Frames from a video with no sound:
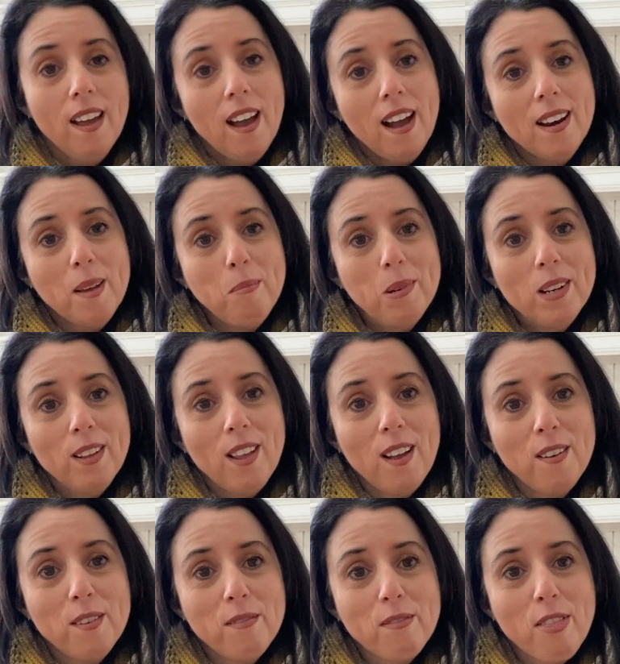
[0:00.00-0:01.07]
and I put a lot
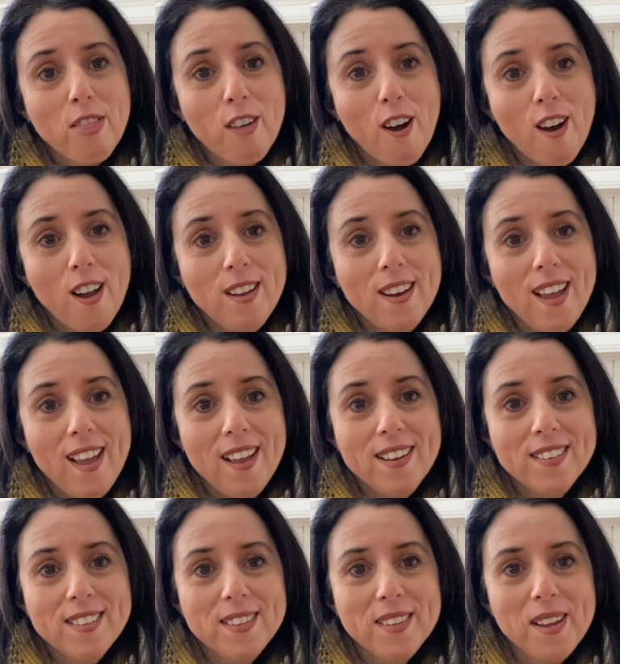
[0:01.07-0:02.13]
of thought
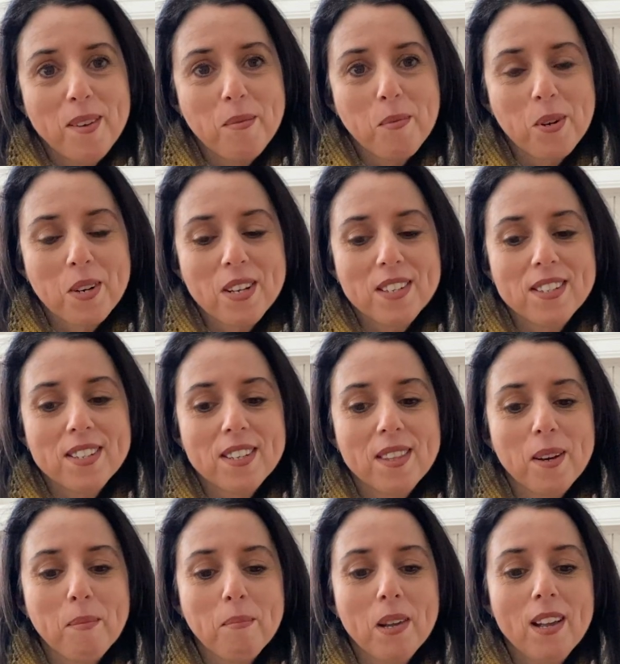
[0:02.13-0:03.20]
and work into
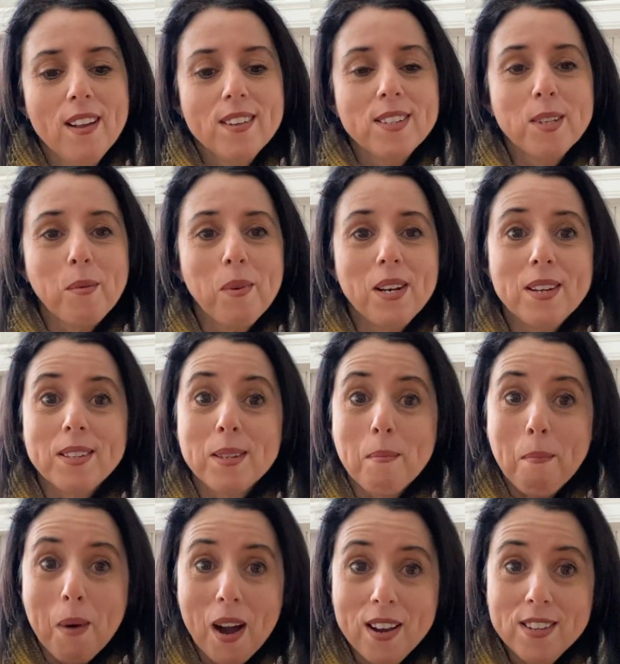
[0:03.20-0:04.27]
them. So when it's
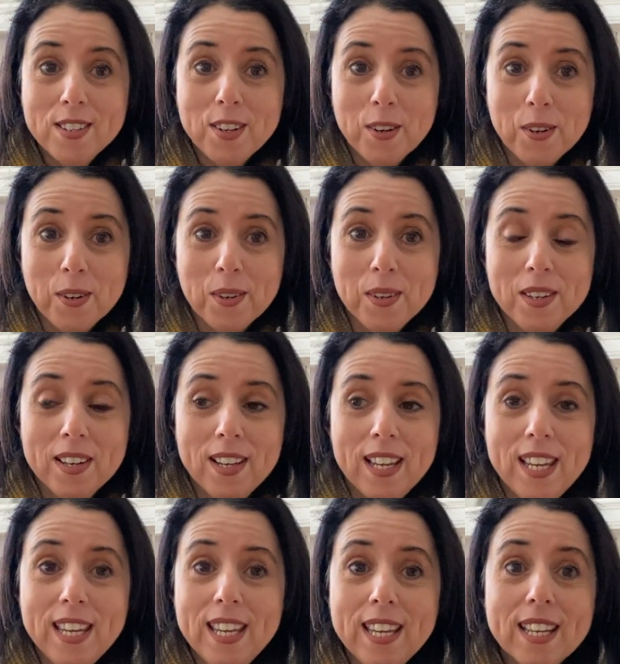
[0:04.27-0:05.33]
my turn,
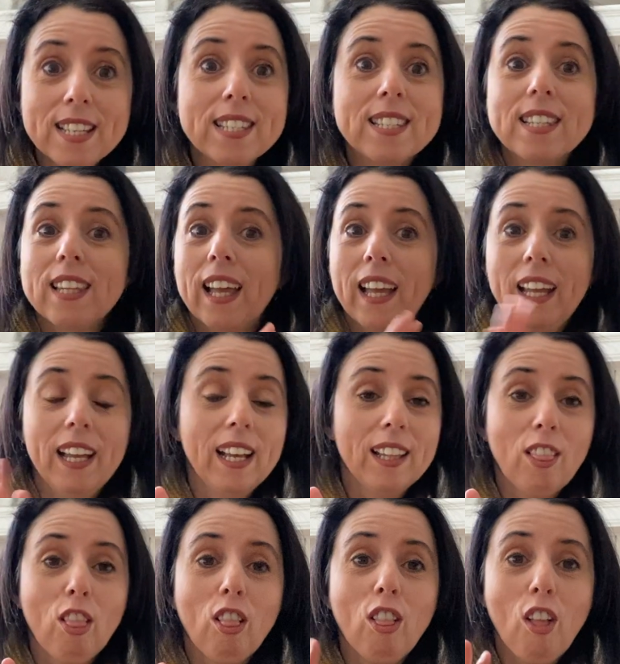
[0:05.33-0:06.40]
he is like
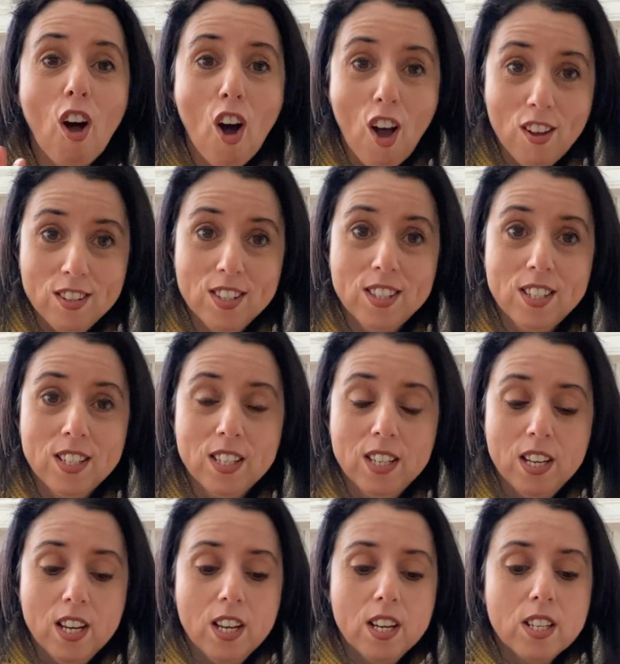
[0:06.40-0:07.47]
lost.
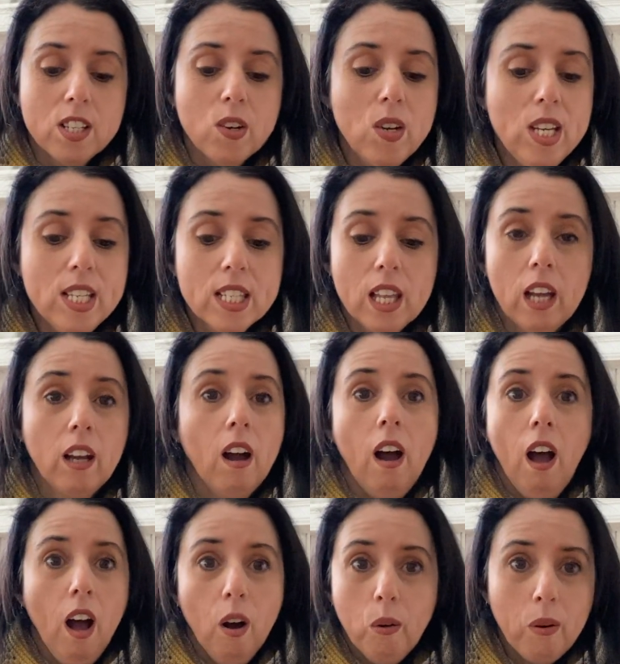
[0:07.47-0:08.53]
So he's like,
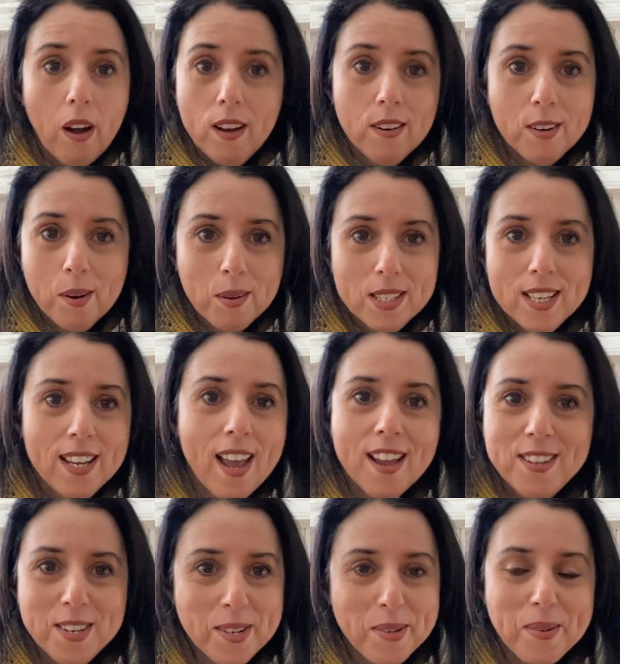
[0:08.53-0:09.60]
oh, I don't know what to get
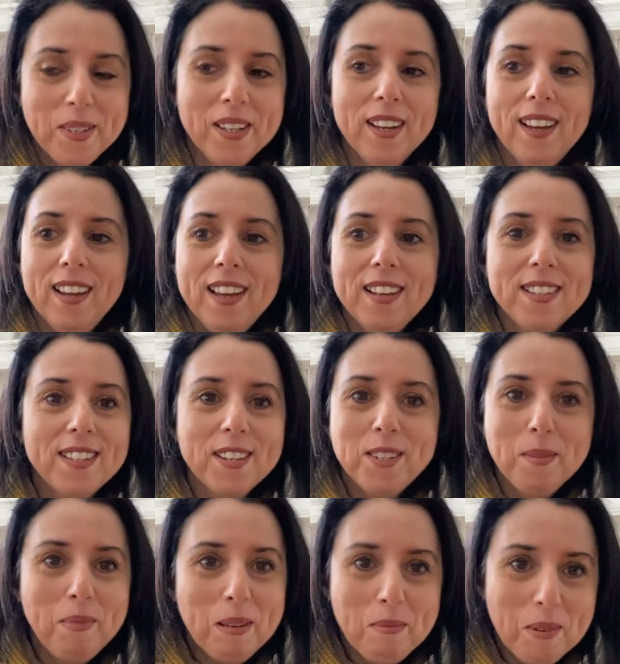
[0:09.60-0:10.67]
you, and it's such a
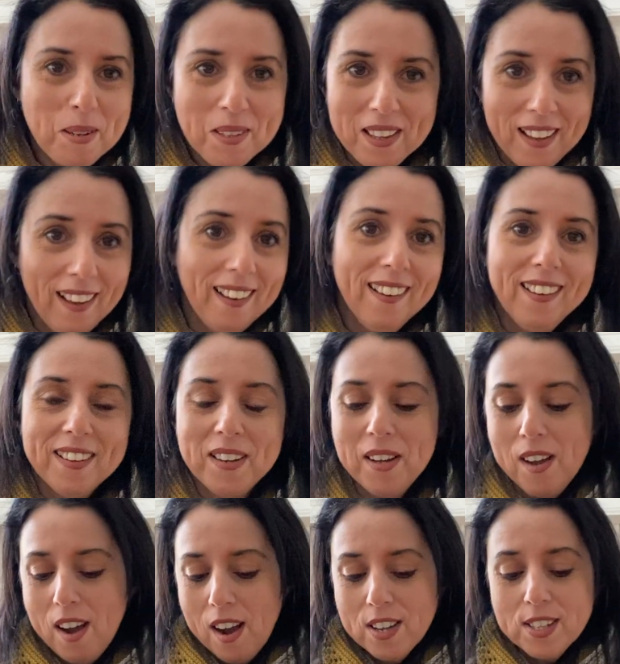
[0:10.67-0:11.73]
big birthday.
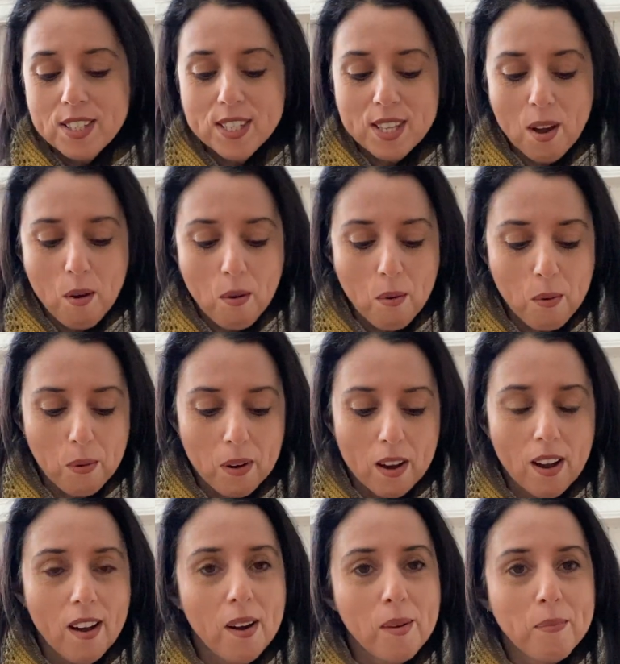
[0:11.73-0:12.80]
So
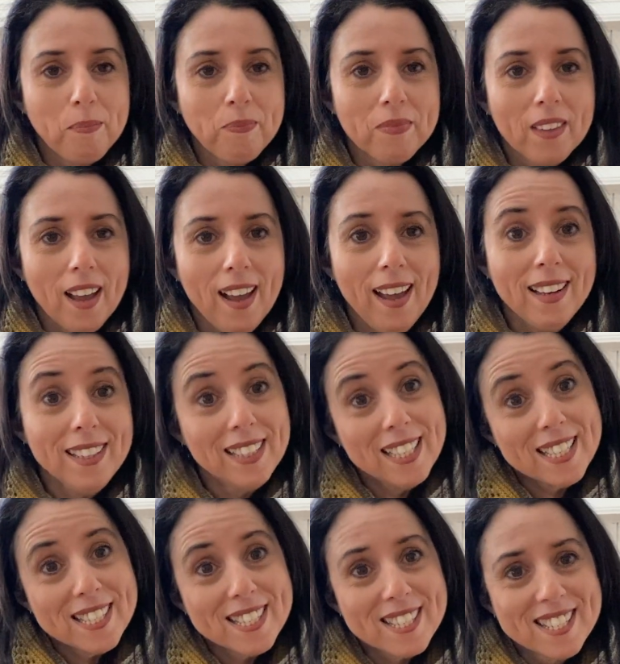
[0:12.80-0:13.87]
I had a
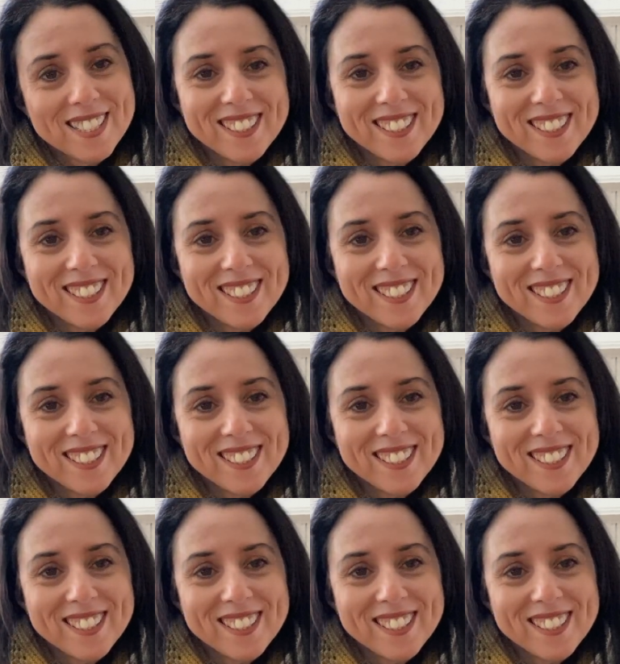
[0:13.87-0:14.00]
list.